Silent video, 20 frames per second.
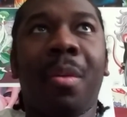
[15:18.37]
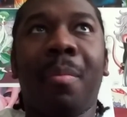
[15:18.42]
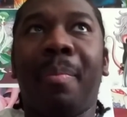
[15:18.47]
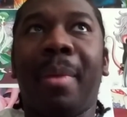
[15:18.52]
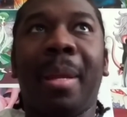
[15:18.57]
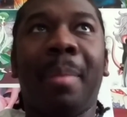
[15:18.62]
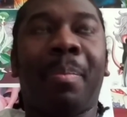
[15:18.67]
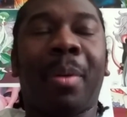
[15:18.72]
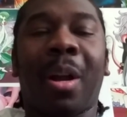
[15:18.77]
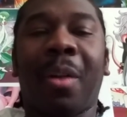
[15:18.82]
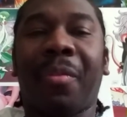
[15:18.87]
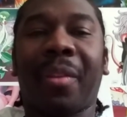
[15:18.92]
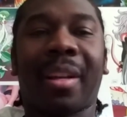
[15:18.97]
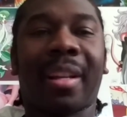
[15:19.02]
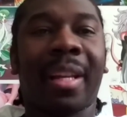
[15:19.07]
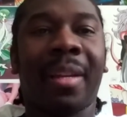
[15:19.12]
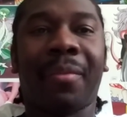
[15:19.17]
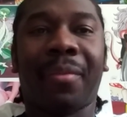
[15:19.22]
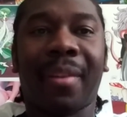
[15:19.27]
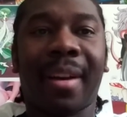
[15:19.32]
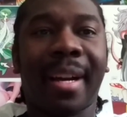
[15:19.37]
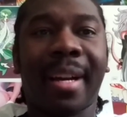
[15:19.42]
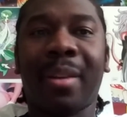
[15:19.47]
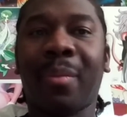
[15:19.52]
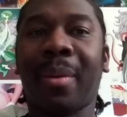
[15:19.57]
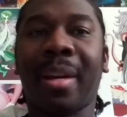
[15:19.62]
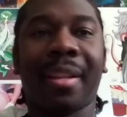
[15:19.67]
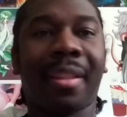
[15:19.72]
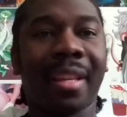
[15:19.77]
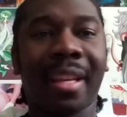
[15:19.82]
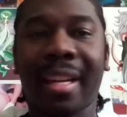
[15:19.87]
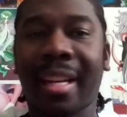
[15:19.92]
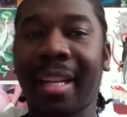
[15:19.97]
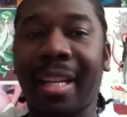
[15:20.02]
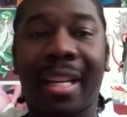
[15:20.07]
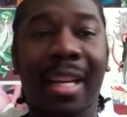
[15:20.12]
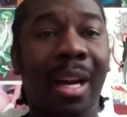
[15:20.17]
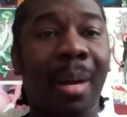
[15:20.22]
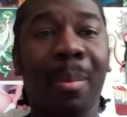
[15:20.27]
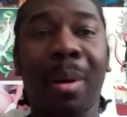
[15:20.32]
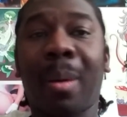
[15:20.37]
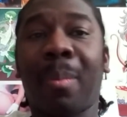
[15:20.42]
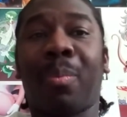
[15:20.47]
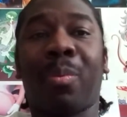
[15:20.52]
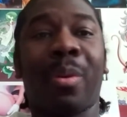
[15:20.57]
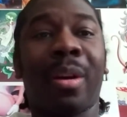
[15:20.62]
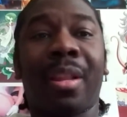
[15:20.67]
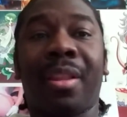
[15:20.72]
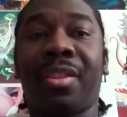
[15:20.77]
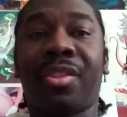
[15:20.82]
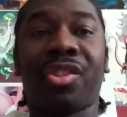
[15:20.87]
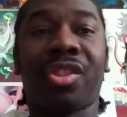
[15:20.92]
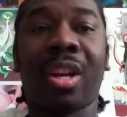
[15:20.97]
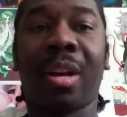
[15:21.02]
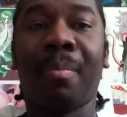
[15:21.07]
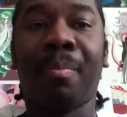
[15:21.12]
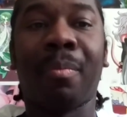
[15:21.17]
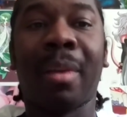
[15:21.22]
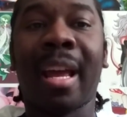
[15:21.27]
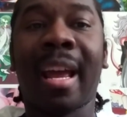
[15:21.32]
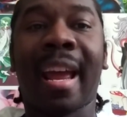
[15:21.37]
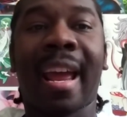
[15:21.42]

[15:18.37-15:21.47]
be perfectly fine with it and come up with some